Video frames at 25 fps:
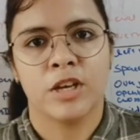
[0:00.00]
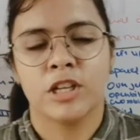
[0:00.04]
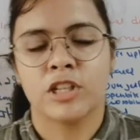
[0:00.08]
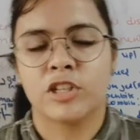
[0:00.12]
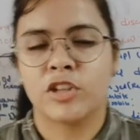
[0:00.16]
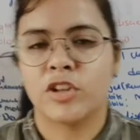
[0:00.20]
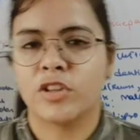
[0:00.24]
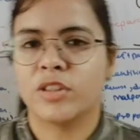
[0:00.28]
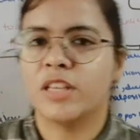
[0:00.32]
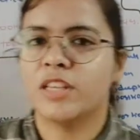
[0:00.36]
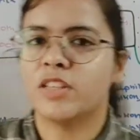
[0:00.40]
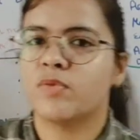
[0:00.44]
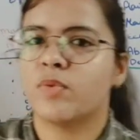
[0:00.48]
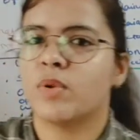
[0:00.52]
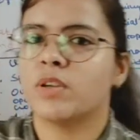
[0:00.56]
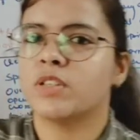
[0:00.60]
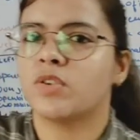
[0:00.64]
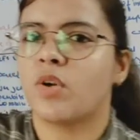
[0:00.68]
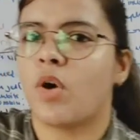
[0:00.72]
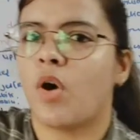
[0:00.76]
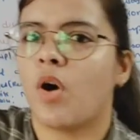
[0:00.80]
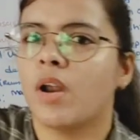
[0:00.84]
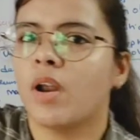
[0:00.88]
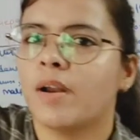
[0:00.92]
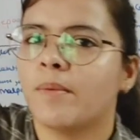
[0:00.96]
So this was
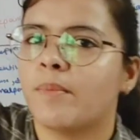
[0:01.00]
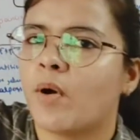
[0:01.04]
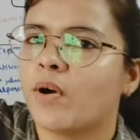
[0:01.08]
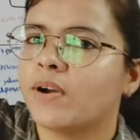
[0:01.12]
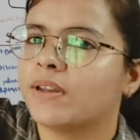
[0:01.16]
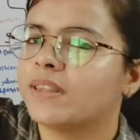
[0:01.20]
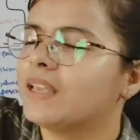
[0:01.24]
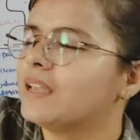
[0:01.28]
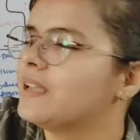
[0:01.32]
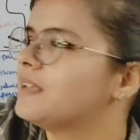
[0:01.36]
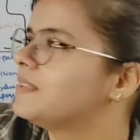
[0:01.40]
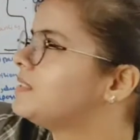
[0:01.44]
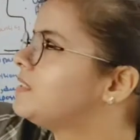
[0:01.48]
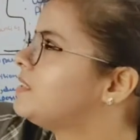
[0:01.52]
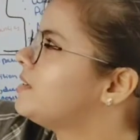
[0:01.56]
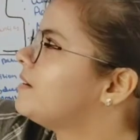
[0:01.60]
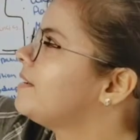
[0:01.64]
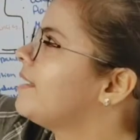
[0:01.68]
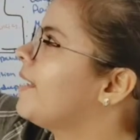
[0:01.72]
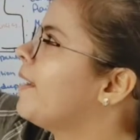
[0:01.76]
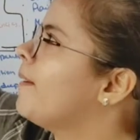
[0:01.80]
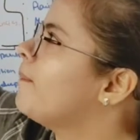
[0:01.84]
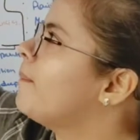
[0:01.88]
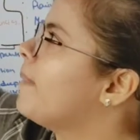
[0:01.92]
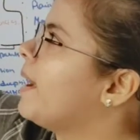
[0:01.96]
all about the
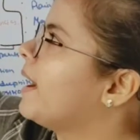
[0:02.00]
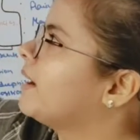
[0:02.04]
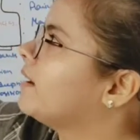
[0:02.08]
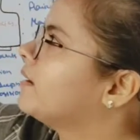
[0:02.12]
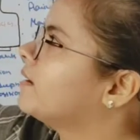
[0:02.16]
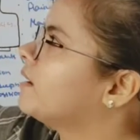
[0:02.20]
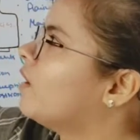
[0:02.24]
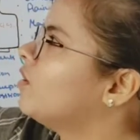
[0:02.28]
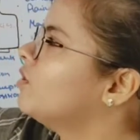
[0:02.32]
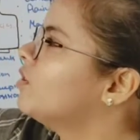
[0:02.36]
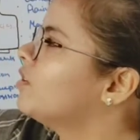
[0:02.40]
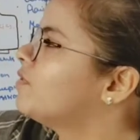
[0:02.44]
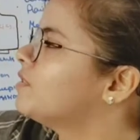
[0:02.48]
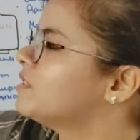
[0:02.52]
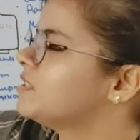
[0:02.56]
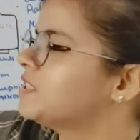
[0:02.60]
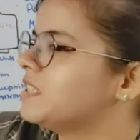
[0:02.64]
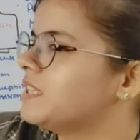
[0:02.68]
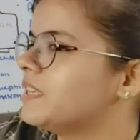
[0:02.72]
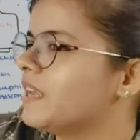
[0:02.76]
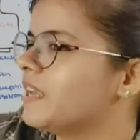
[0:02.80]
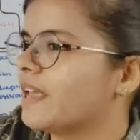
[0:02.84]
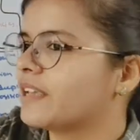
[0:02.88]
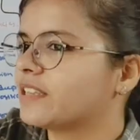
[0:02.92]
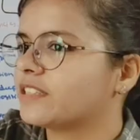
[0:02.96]
history and background of a
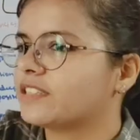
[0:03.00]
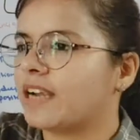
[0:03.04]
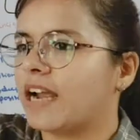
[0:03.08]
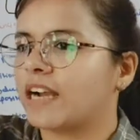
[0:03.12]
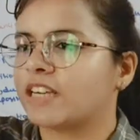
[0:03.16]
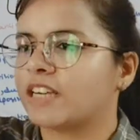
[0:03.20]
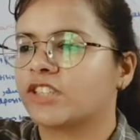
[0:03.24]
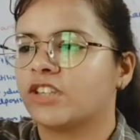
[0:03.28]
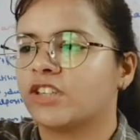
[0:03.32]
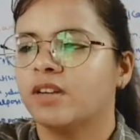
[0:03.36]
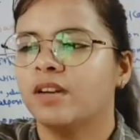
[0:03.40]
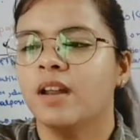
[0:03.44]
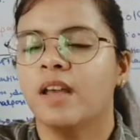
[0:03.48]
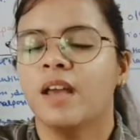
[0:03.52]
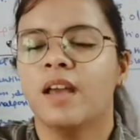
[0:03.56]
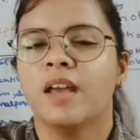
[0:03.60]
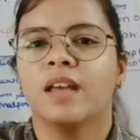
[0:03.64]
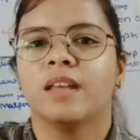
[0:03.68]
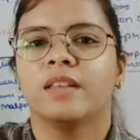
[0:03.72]
serial extraction.